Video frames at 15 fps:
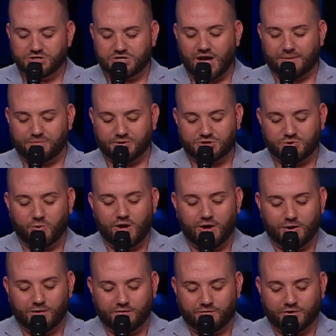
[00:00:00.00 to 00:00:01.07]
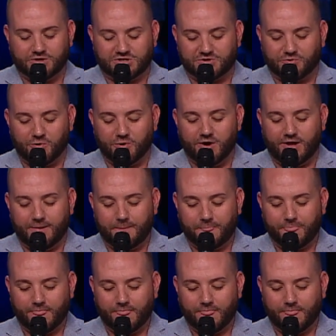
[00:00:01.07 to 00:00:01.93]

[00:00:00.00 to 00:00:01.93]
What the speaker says: chapter 12, verse 3.